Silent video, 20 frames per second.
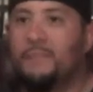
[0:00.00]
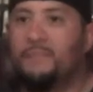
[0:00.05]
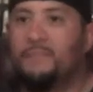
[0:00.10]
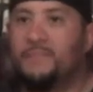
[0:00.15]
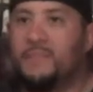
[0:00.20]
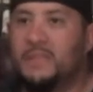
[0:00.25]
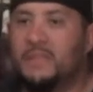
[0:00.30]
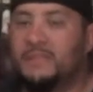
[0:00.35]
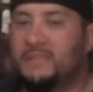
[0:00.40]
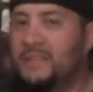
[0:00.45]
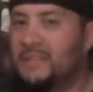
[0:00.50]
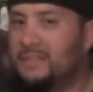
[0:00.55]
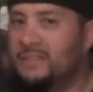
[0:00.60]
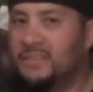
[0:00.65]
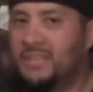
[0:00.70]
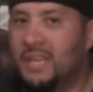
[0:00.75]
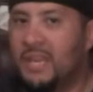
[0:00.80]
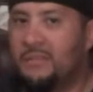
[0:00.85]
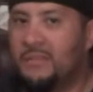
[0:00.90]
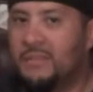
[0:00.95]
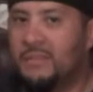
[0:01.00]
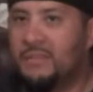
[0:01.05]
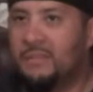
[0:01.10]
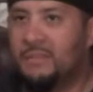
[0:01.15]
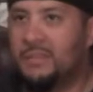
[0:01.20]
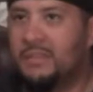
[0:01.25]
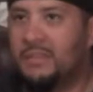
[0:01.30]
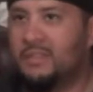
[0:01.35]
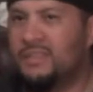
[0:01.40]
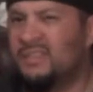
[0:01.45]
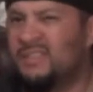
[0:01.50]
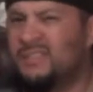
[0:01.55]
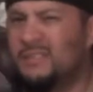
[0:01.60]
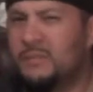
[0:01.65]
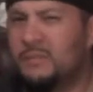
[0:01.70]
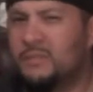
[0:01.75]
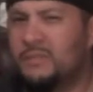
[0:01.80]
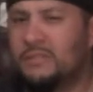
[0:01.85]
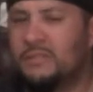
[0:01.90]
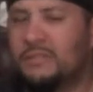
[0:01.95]
It's not the Championship Edition.
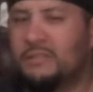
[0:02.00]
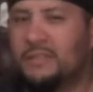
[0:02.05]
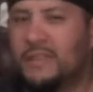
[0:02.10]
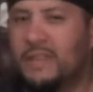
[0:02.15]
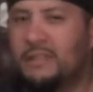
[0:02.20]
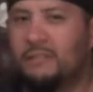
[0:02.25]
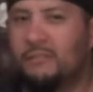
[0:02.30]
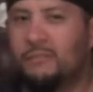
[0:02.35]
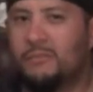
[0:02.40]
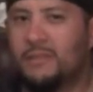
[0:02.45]
It was the standard